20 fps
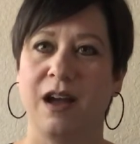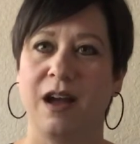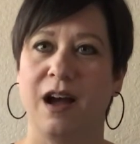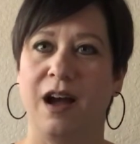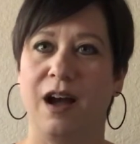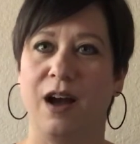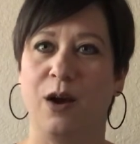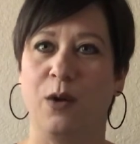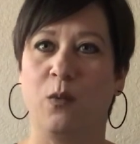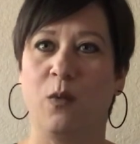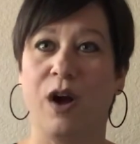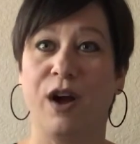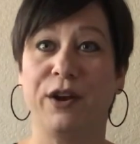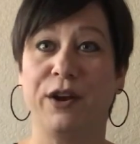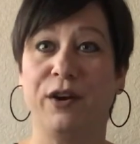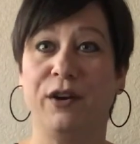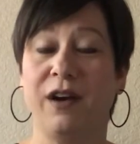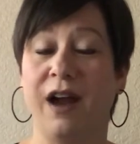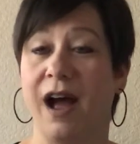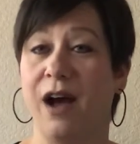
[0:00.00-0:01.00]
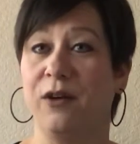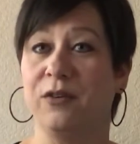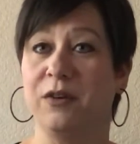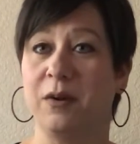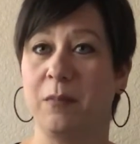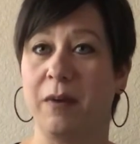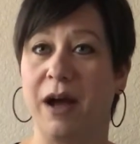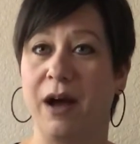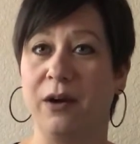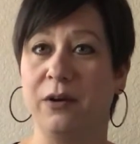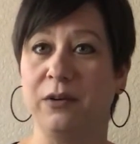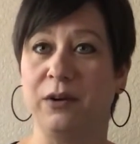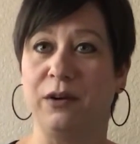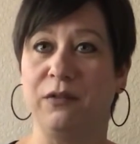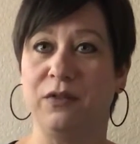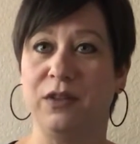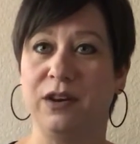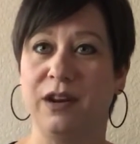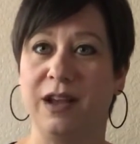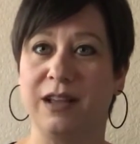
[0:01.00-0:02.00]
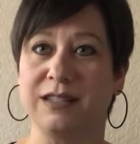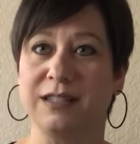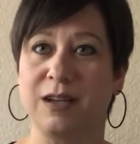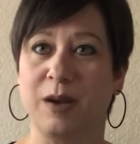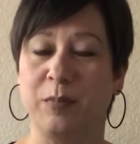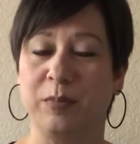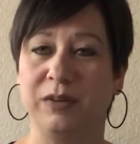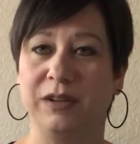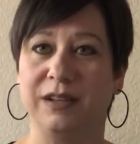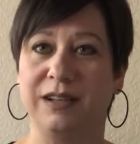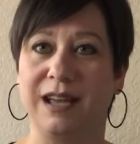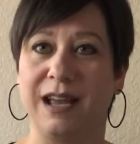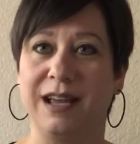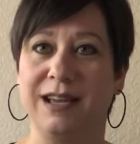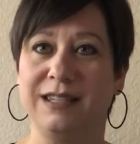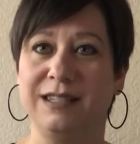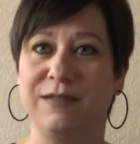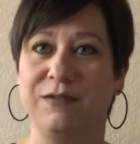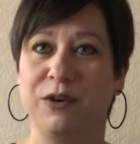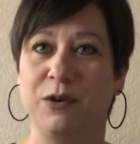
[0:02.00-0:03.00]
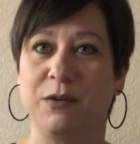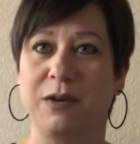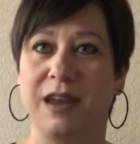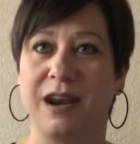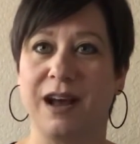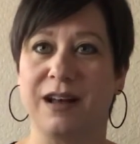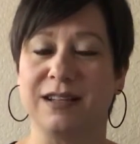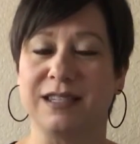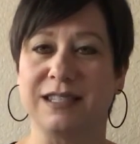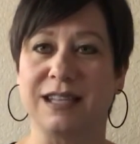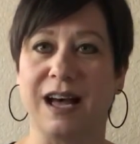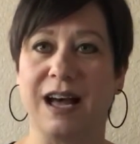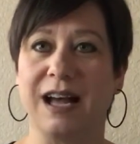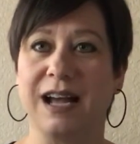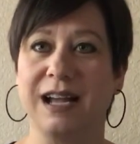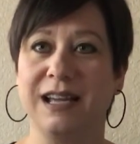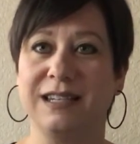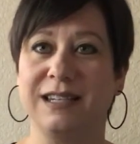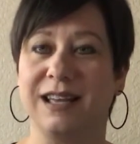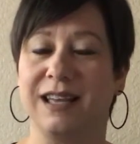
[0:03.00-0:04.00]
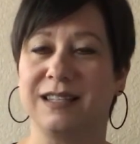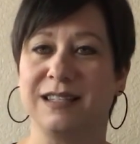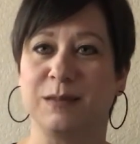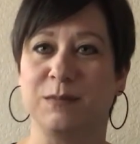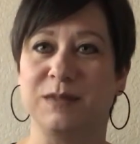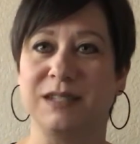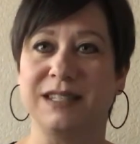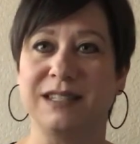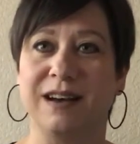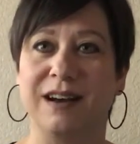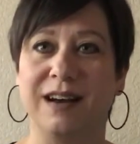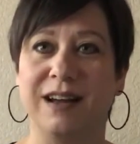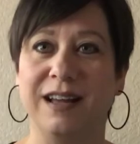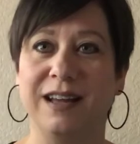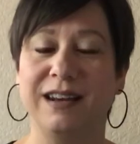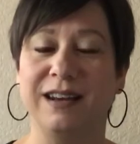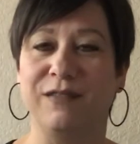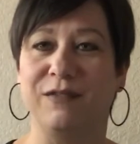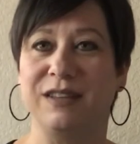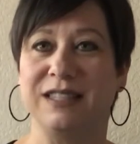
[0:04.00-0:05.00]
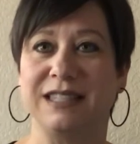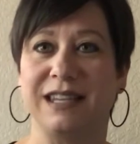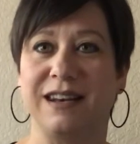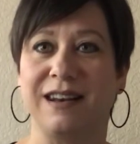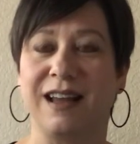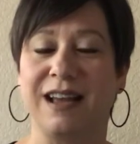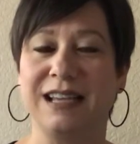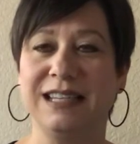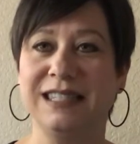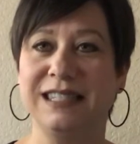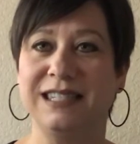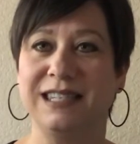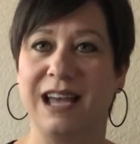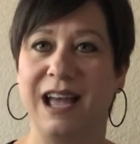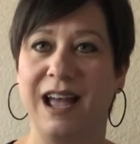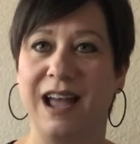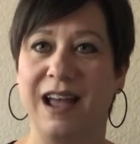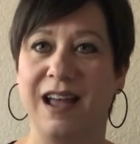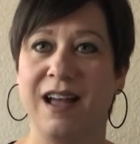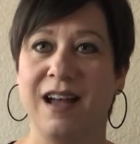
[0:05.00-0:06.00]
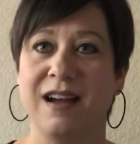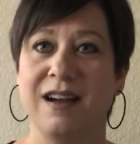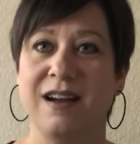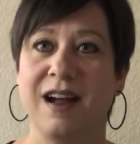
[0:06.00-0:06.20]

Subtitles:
While you're out and about over the next couple of days, if you get outside to get some sun, if it's a nice day,